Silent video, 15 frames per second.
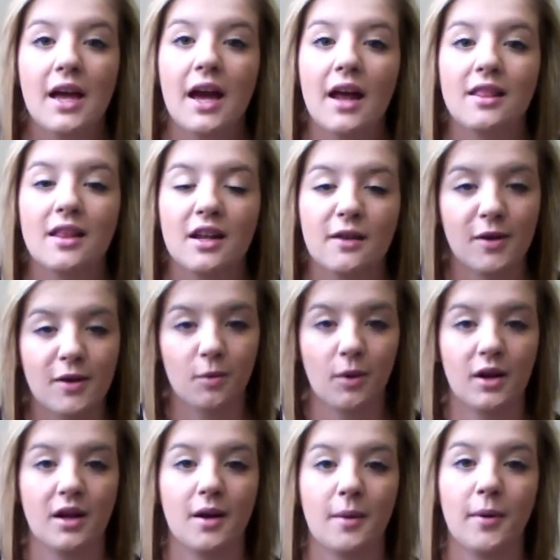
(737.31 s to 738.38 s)
And then if you
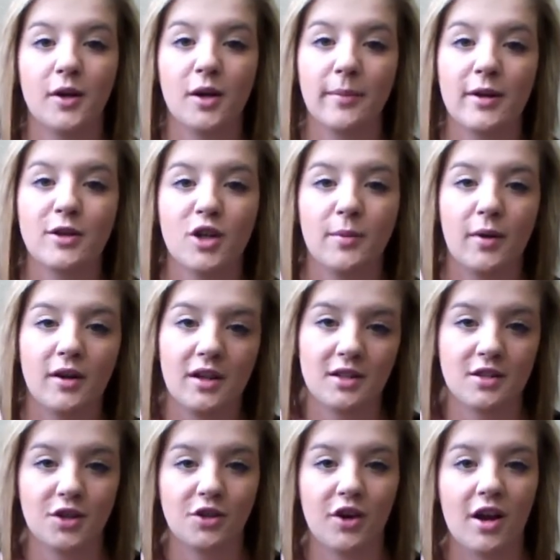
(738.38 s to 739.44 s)
want to put your picture up on
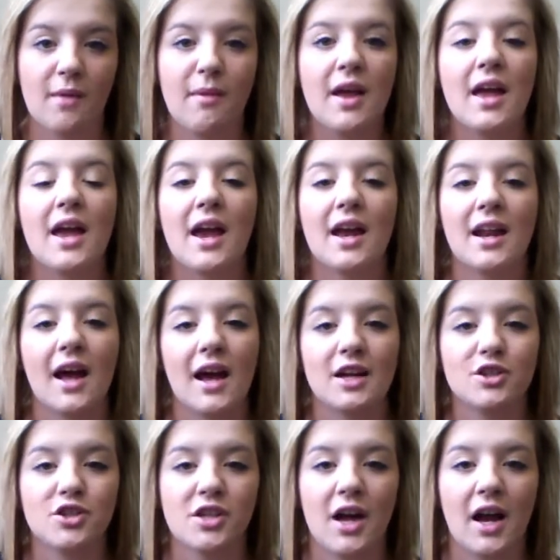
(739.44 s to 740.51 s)
Instagram and
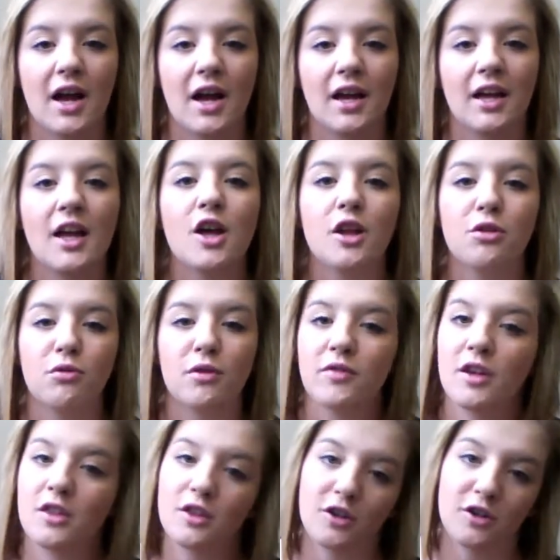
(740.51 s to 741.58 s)
hashtag
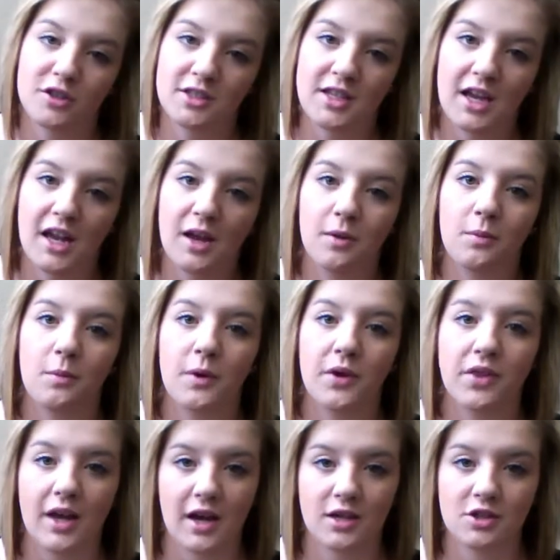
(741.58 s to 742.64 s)
Thrifty Thursday with
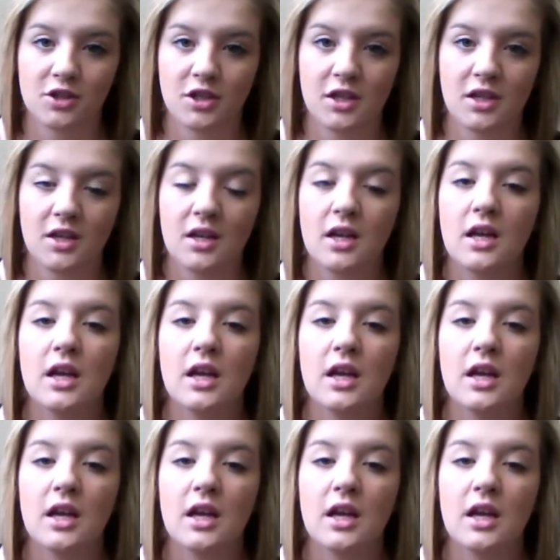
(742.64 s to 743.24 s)
Ashley.